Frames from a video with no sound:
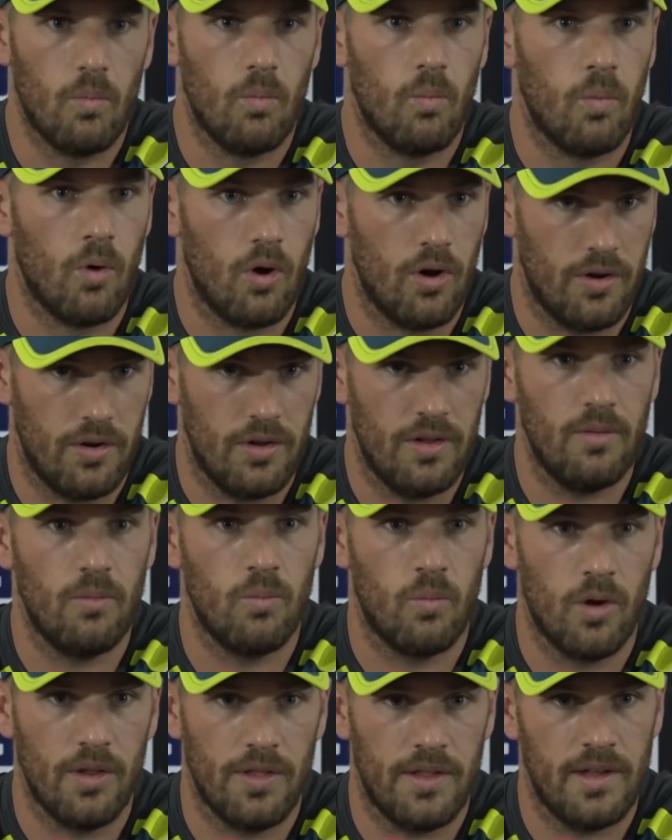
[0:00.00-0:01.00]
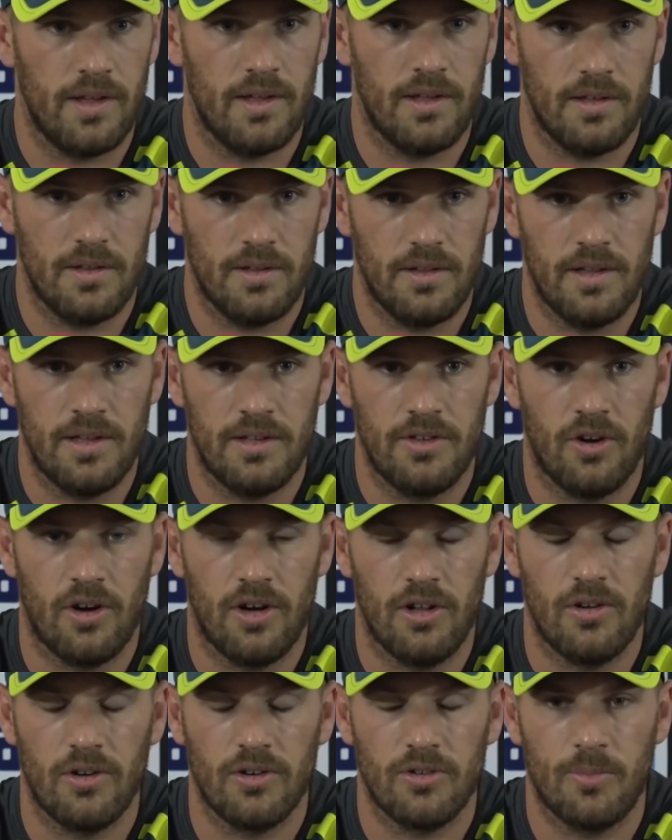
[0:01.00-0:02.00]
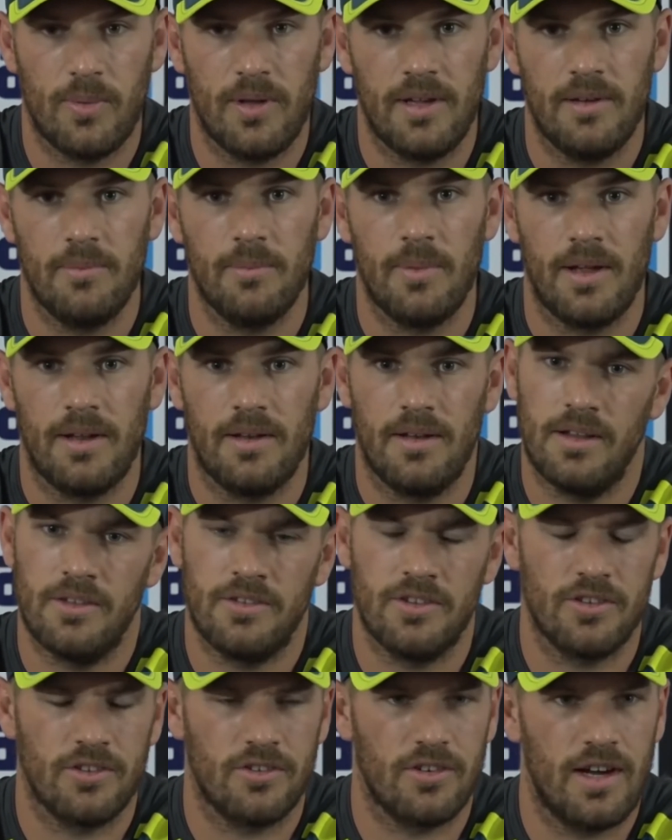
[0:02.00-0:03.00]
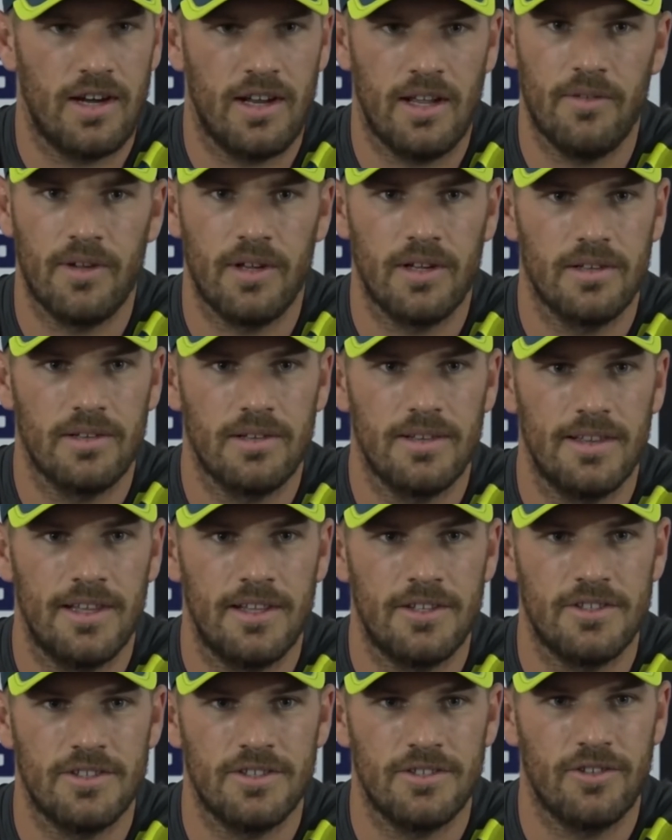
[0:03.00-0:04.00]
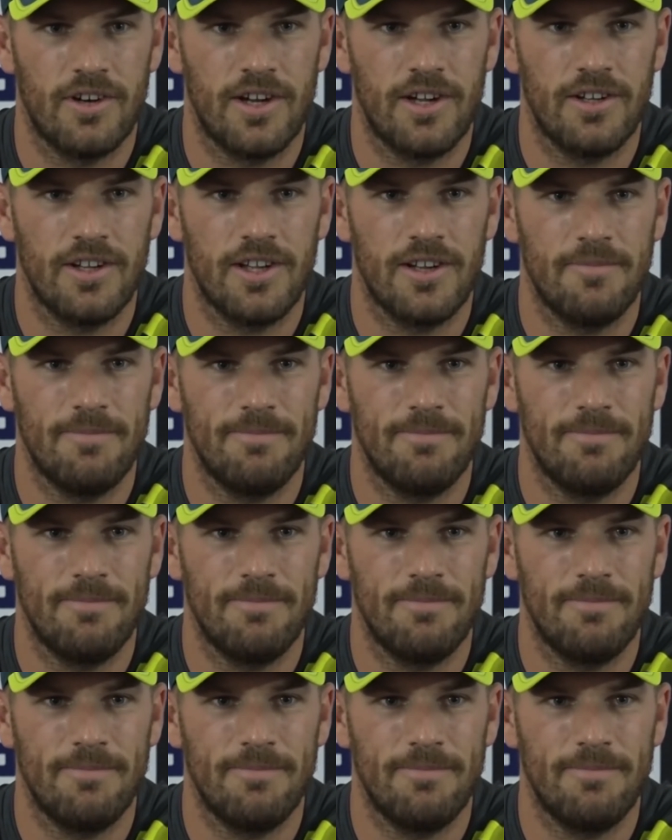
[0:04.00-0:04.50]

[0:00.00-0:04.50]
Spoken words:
what their dialogue's been, but it's just great having legends around again.